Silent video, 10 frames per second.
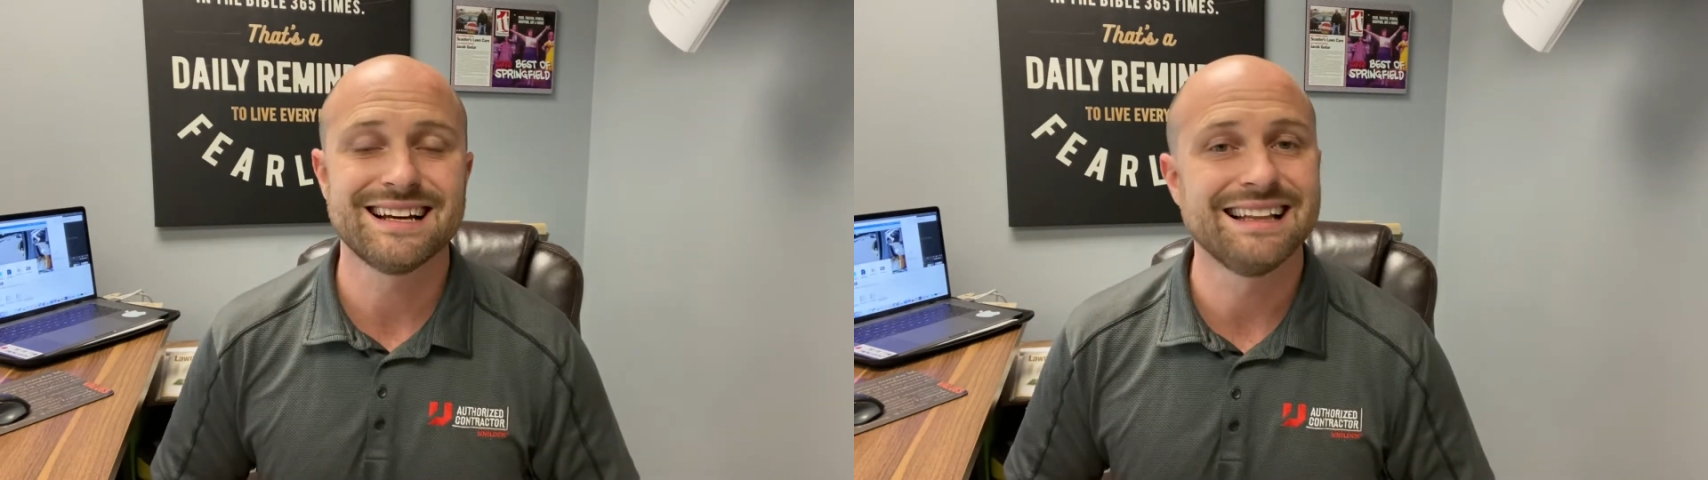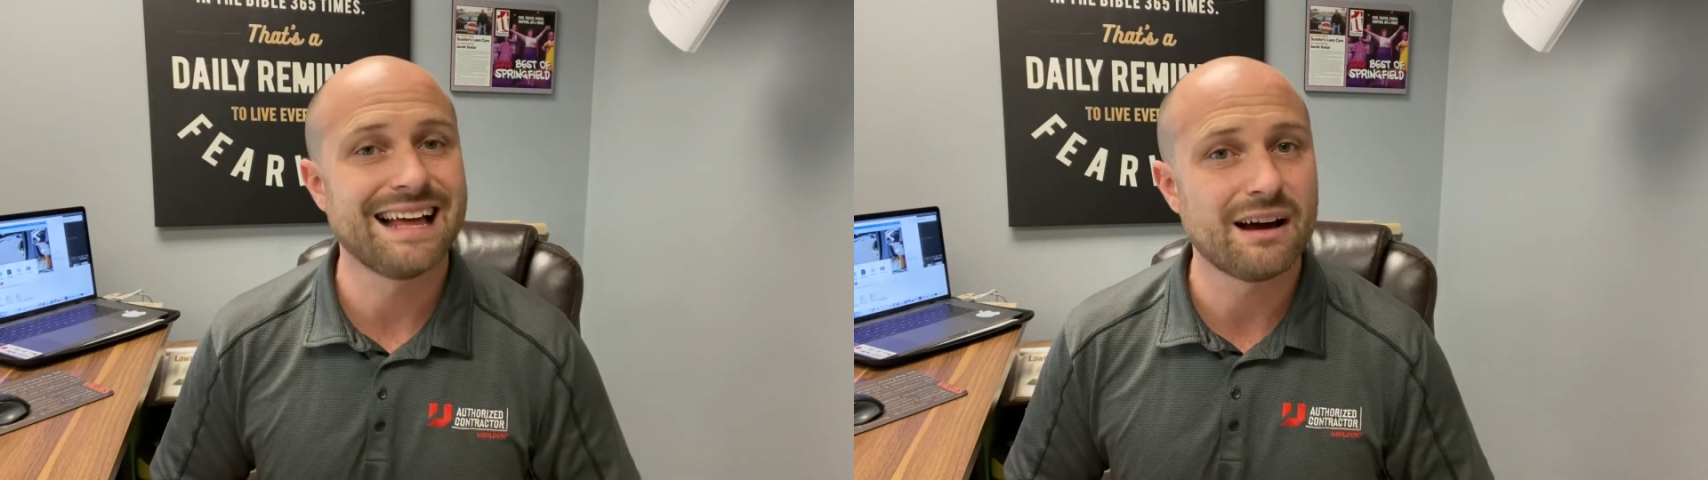
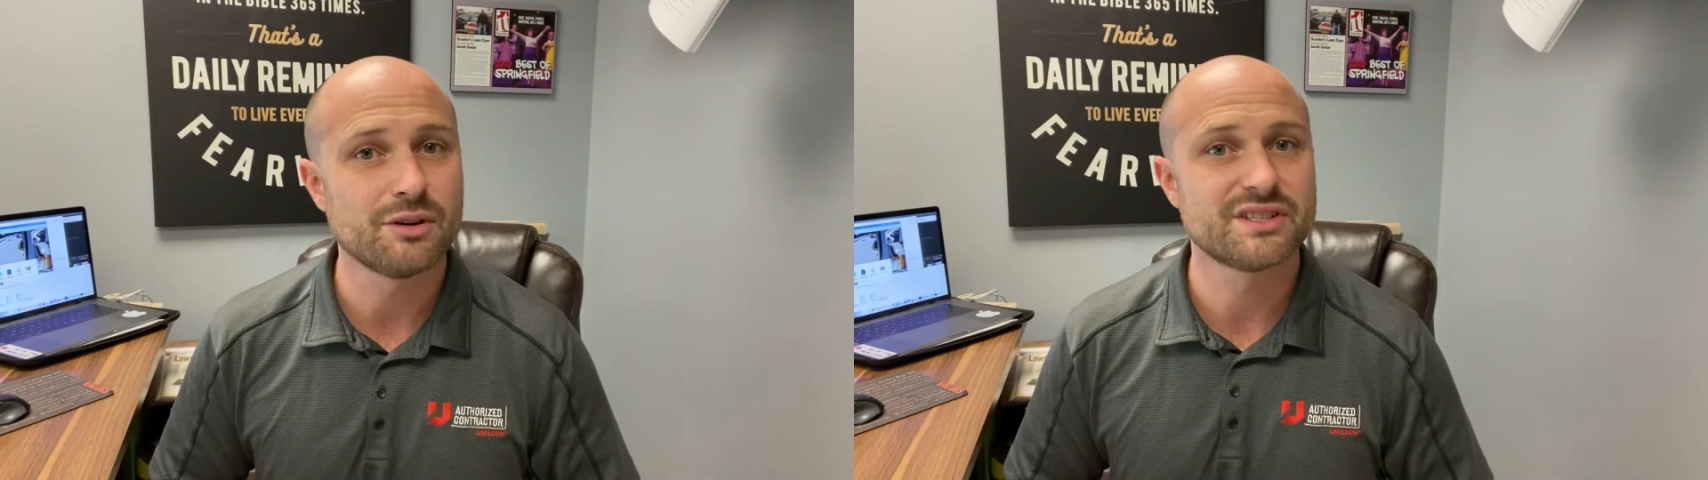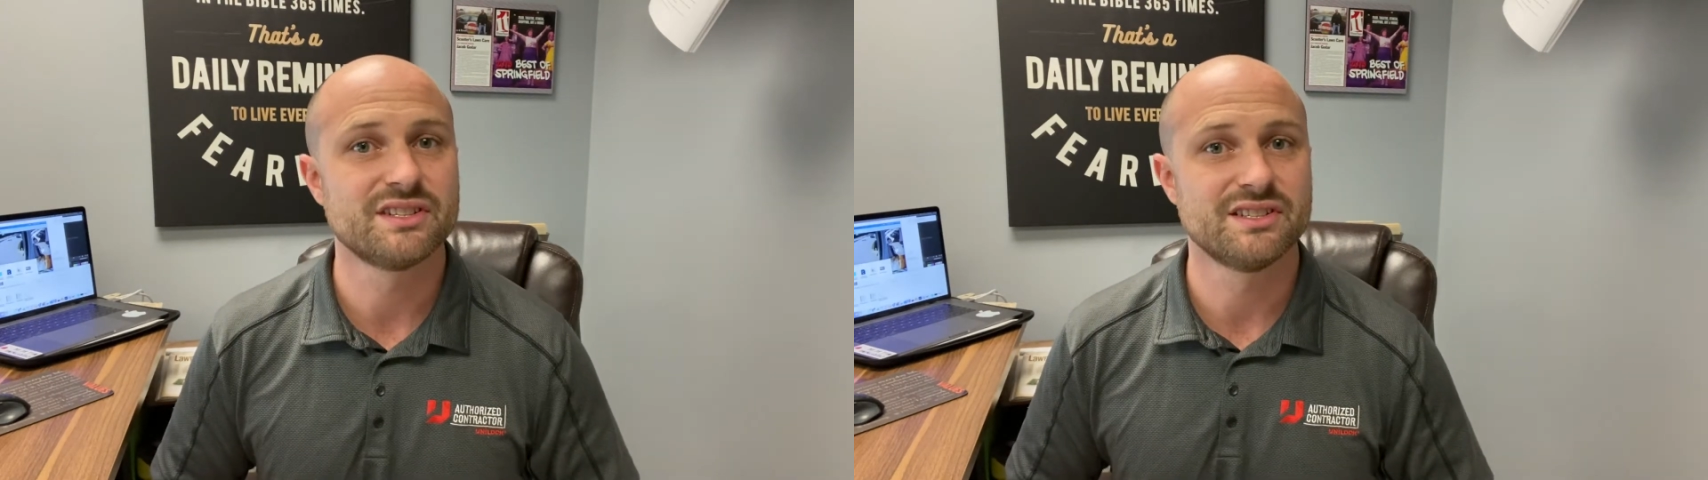allow
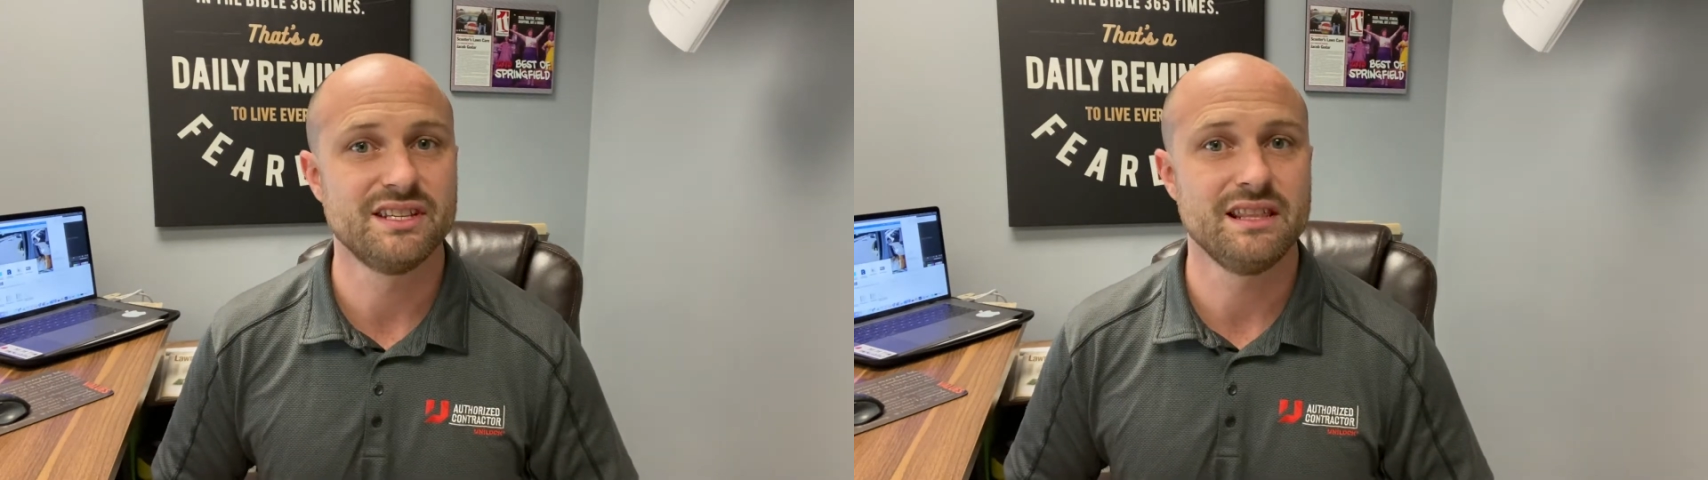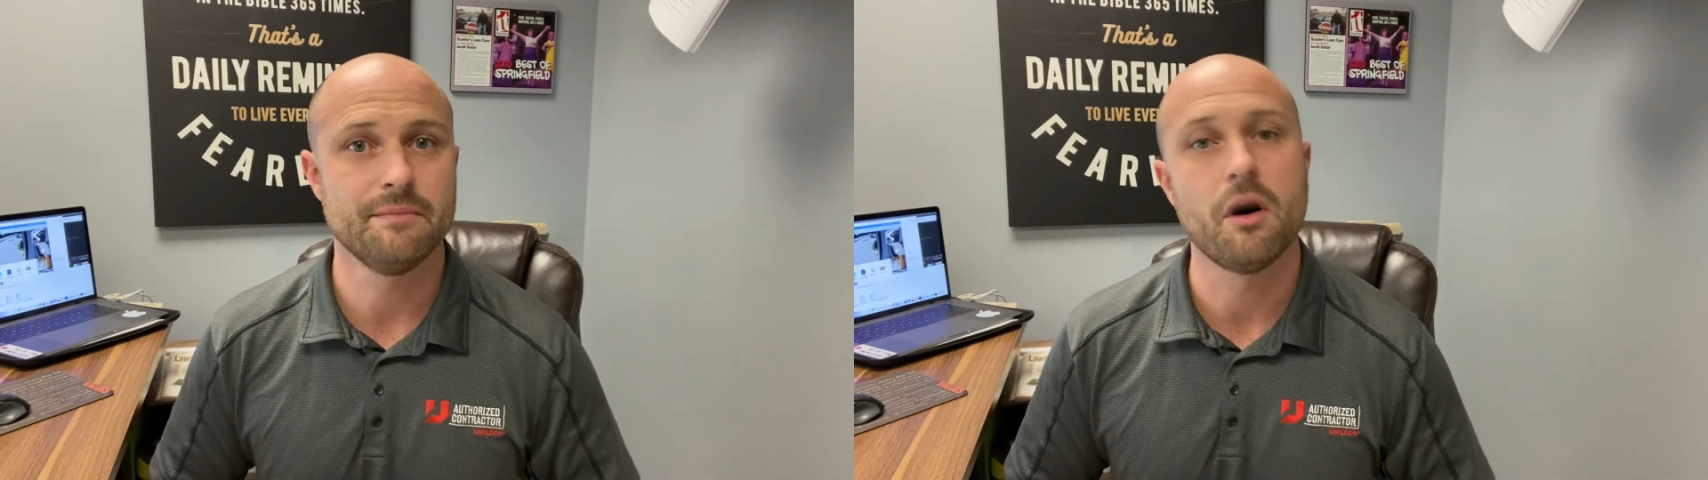us to
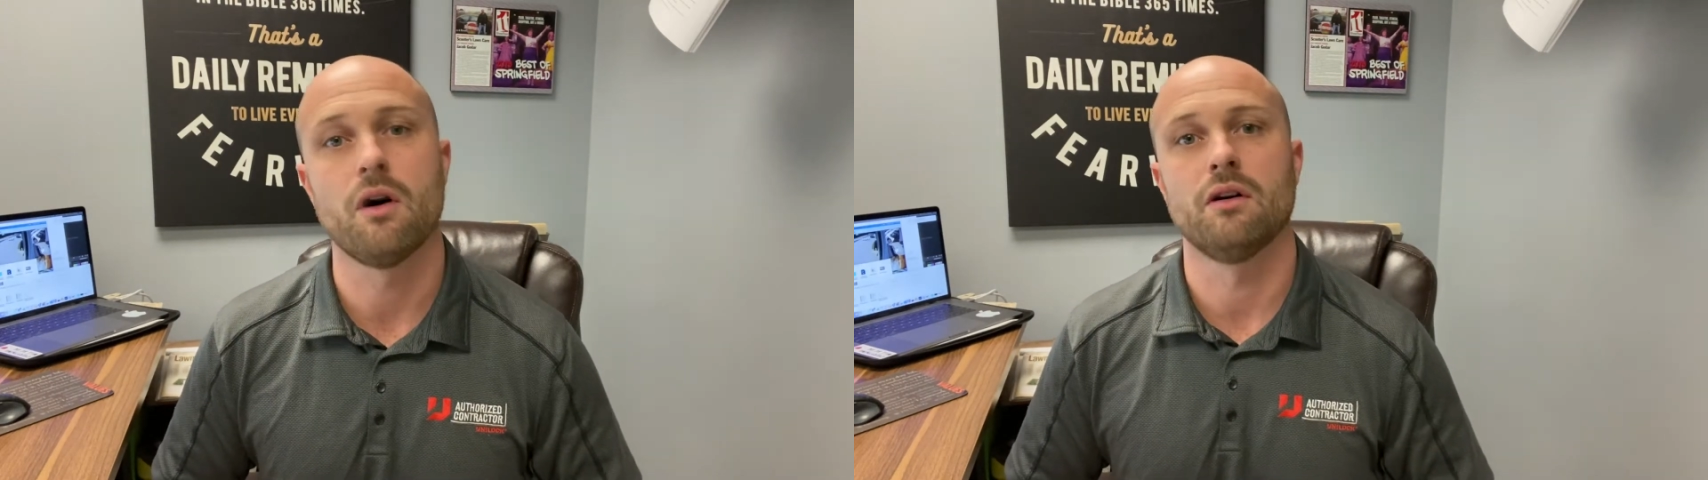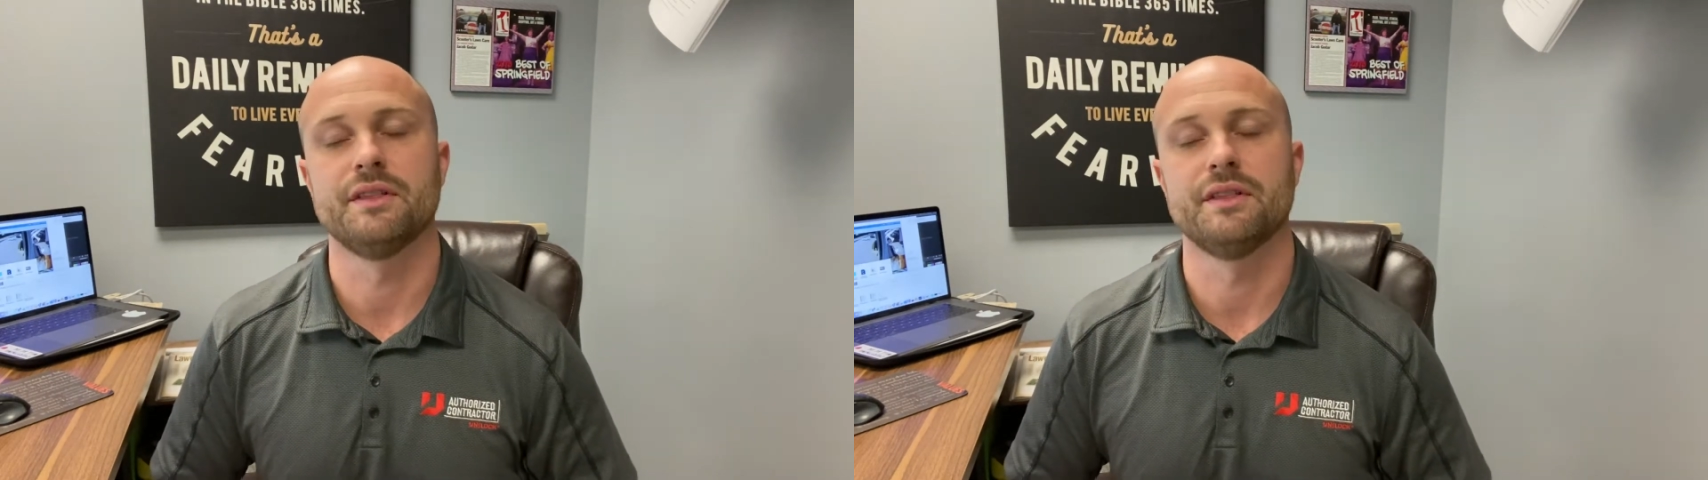see them all,